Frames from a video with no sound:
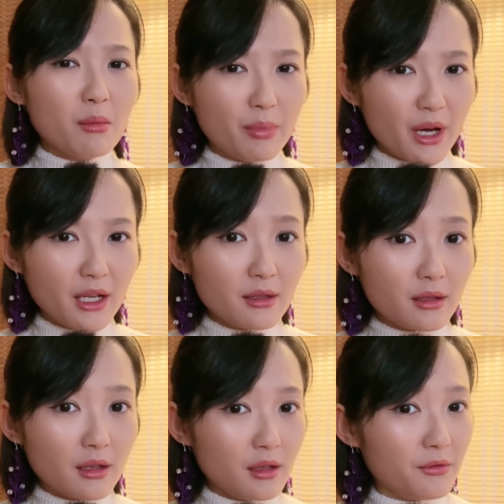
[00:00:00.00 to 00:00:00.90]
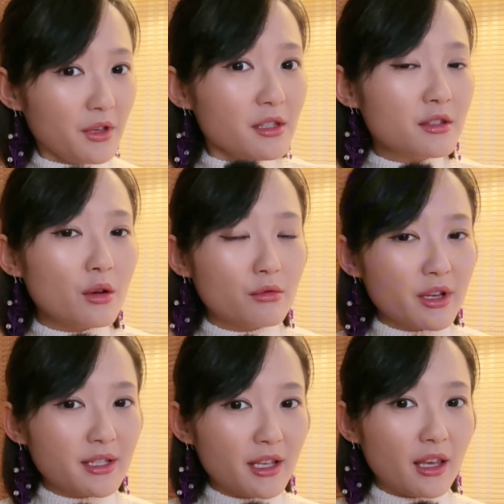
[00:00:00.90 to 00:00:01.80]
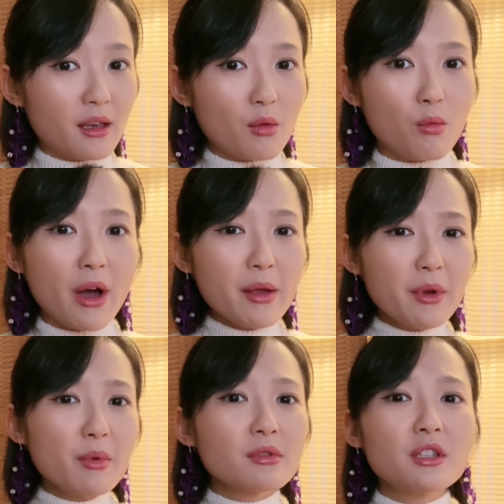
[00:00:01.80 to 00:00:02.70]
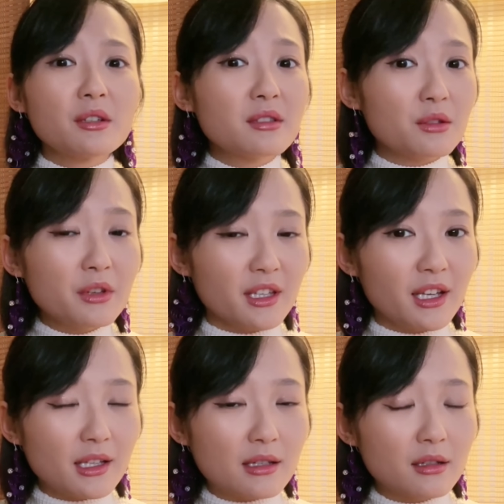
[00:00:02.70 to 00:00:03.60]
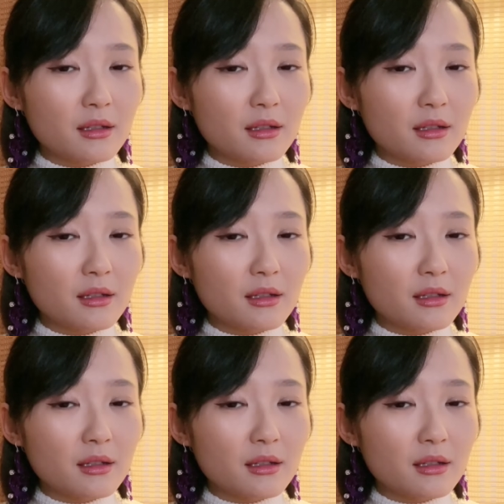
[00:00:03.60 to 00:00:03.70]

But if it's so risky, why are people still doing it?